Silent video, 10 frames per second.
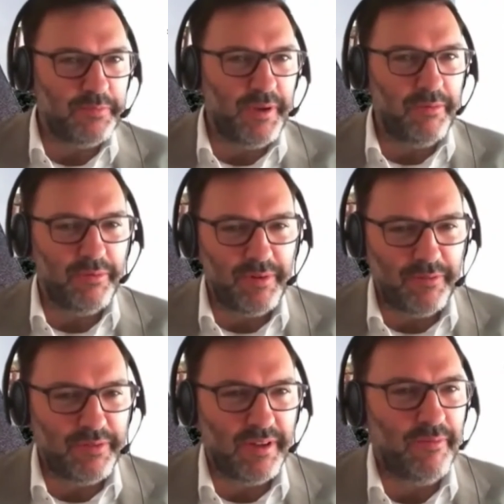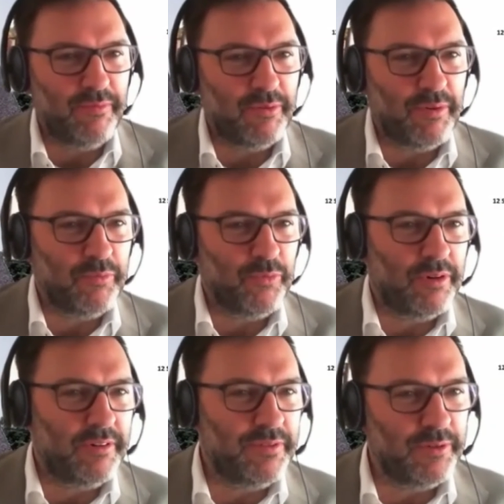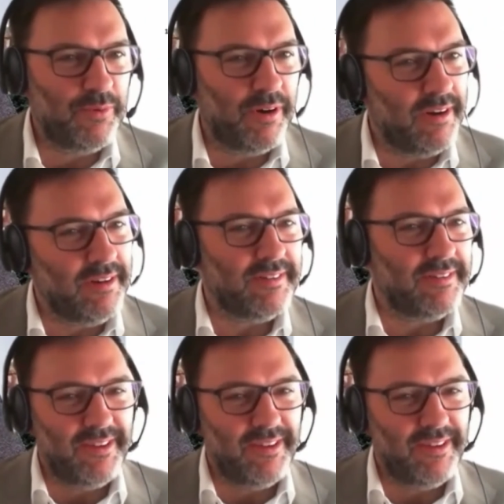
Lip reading: Maybe we have time for one more if you want.